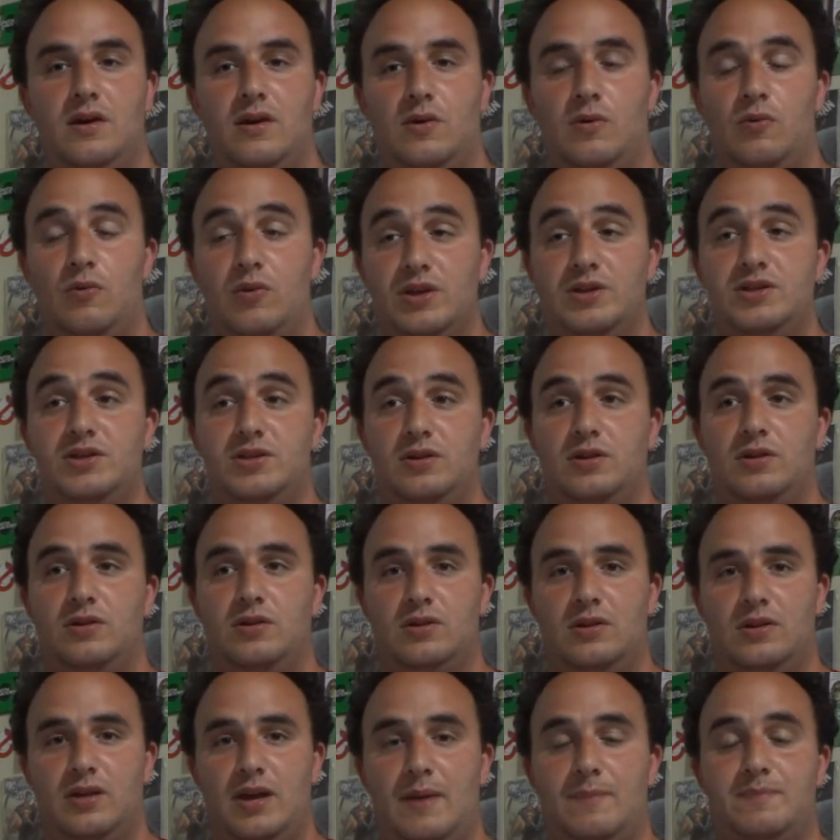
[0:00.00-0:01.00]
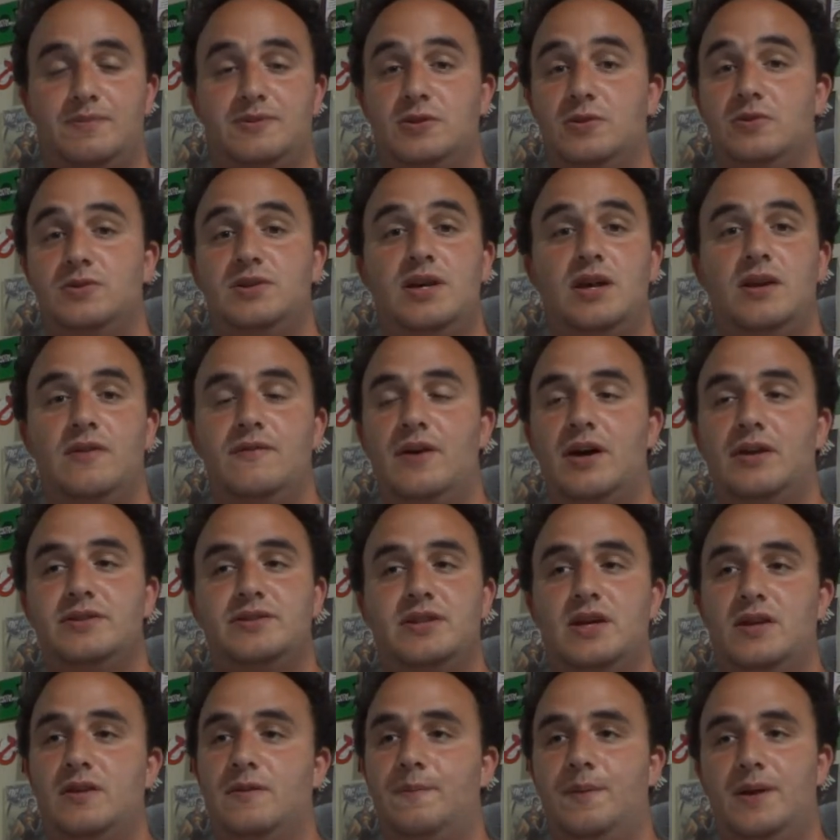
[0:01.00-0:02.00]
original episode 10 of
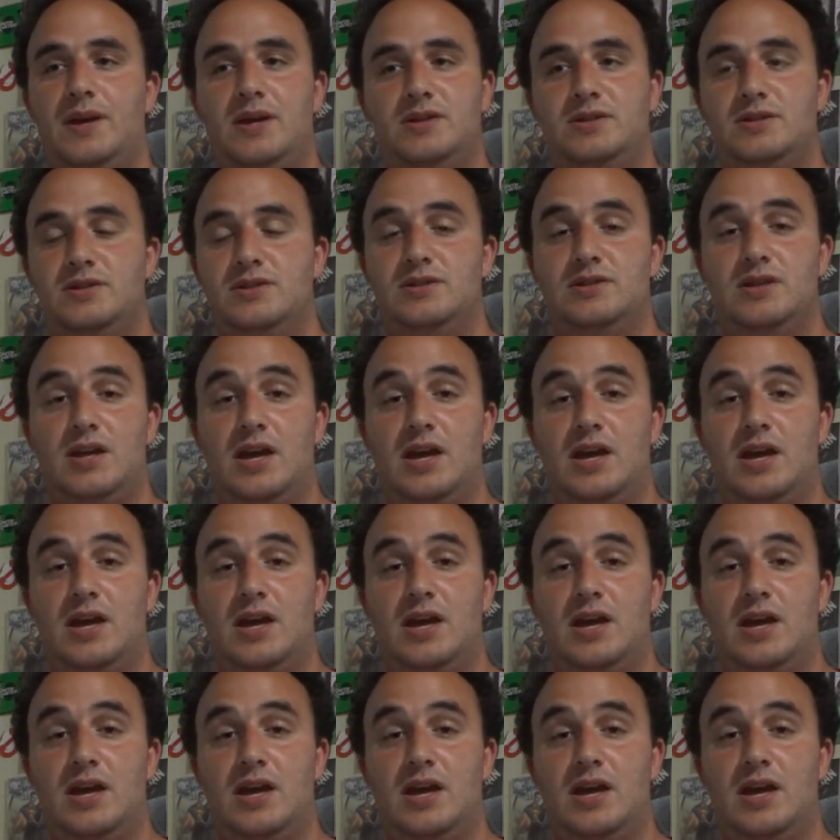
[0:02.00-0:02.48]
Outside the Pages,